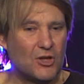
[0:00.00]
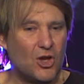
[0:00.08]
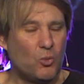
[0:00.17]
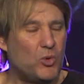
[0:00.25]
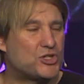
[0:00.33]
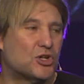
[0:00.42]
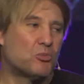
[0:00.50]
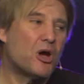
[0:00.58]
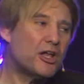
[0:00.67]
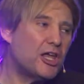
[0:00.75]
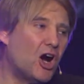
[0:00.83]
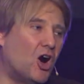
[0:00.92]
We should
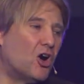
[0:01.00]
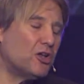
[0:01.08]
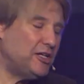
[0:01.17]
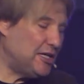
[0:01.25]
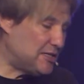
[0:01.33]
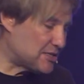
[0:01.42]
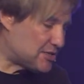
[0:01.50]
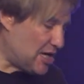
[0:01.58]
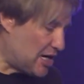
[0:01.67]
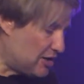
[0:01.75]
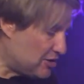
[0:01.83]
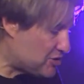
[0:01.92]
really only need to say
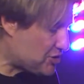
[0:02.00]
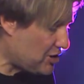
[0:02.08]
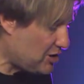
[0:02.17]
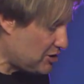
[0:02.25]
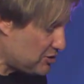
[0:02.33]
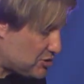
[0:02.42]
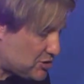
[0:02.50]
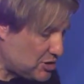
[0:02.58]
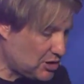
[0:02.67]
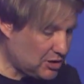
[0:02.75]
to the church,